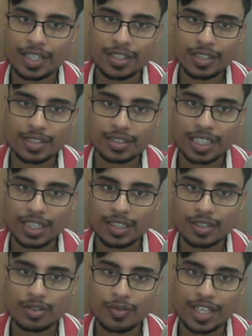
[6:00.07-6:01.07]
here,
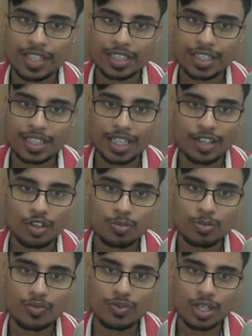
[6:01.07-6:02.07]
that the white king cannot
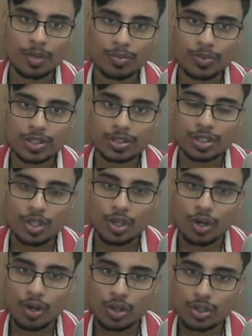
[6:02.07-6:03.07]
move upwards.
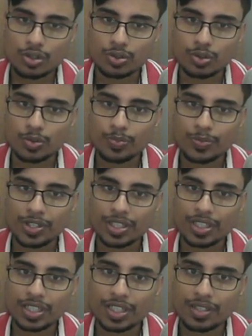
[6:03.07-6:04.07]
Also,
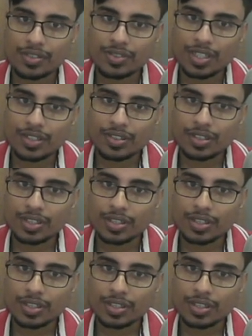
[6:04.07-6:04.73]
in case that the